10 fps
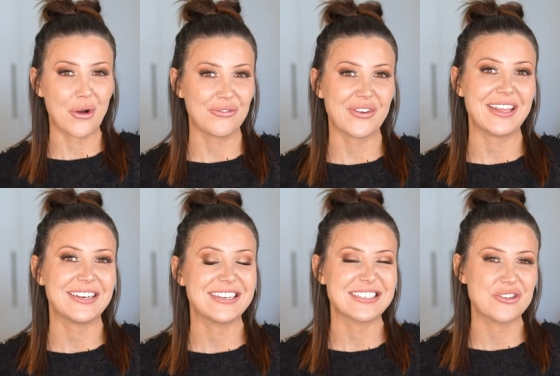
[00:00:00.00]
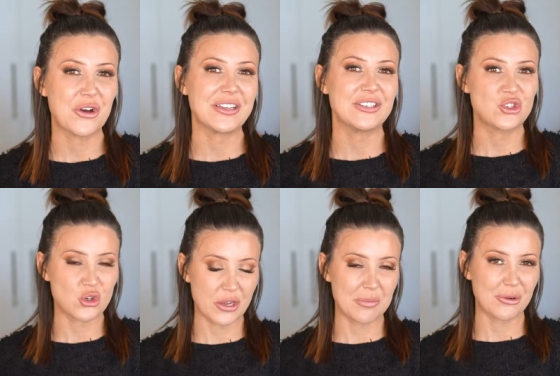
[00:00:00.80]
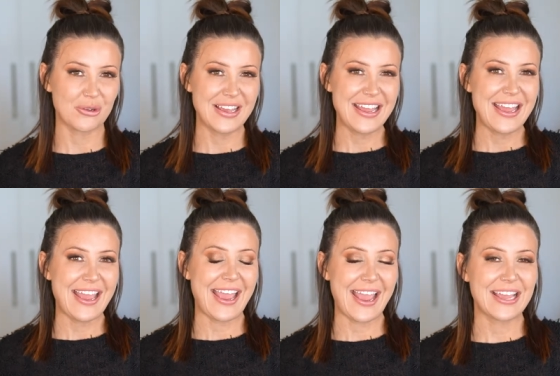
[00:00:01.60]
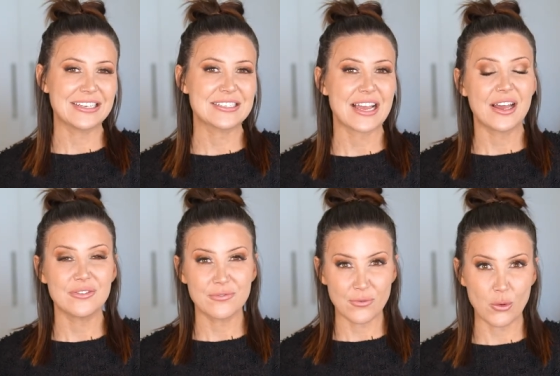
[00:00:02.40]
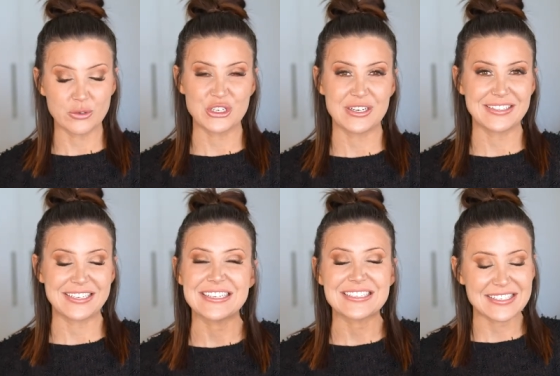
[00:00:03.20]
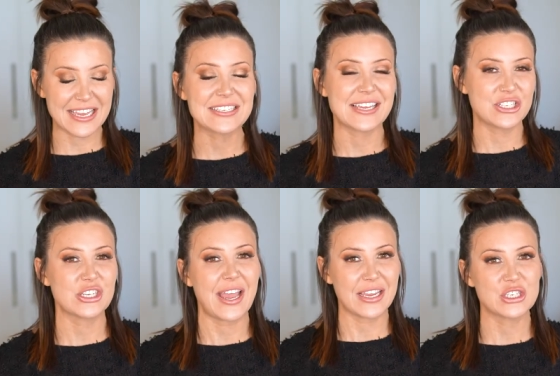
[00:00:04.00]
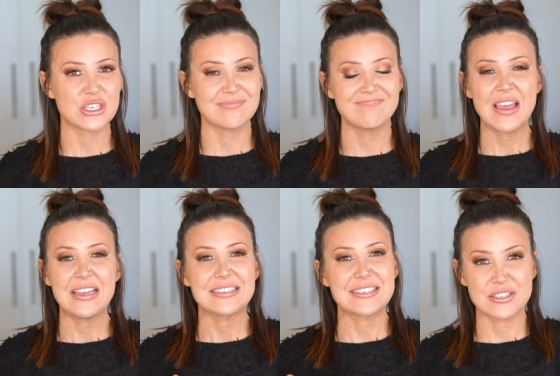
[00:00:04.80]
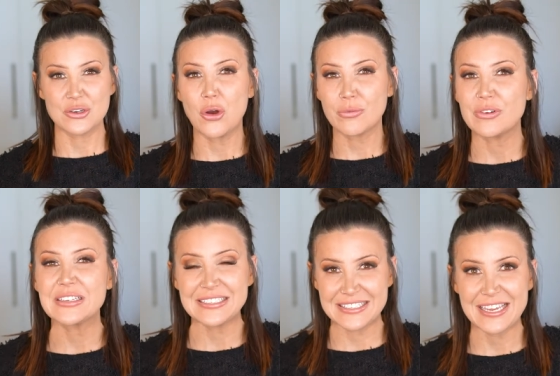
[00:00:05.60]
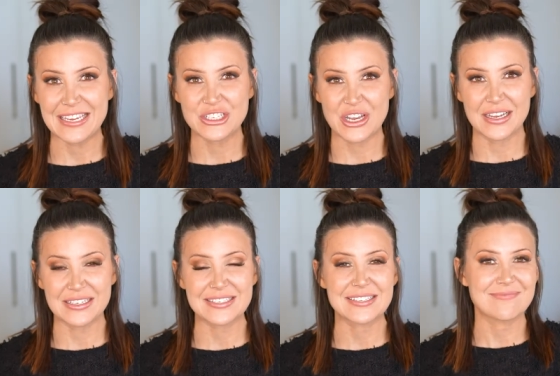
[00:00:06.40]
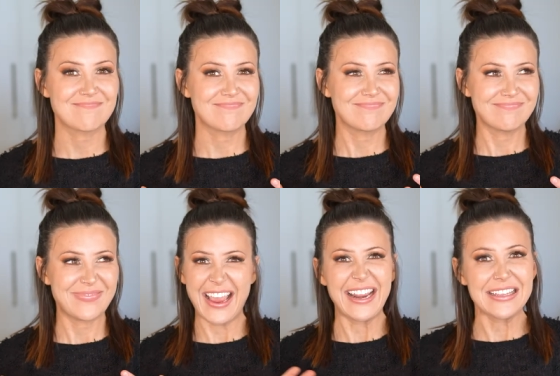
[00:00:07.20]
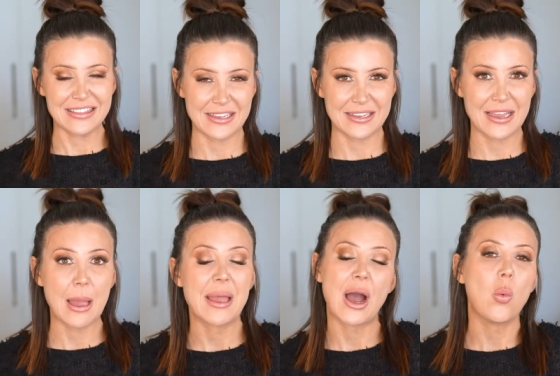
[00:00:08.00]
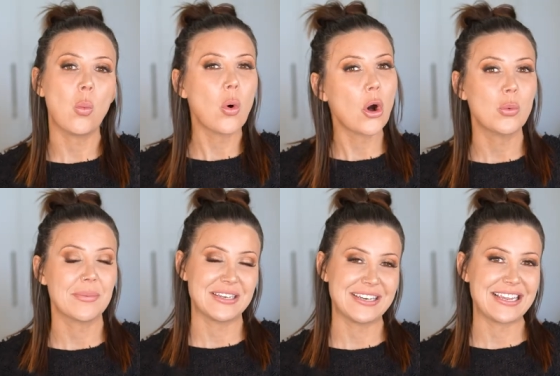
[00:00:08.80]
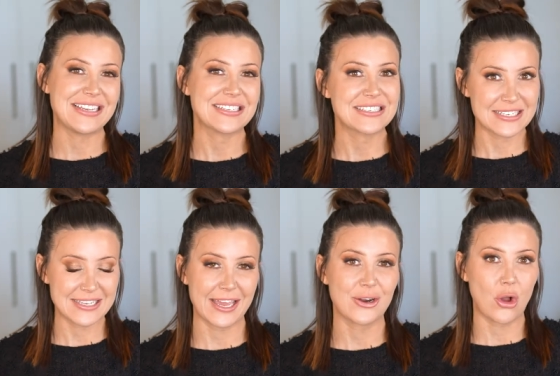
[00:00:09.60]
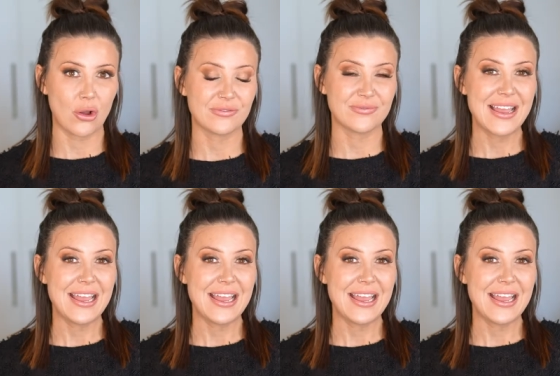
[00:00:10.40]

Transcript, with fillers: off and it is not enjoyable. And unfortunately, sex education does not really teach us anything about what women need to get off.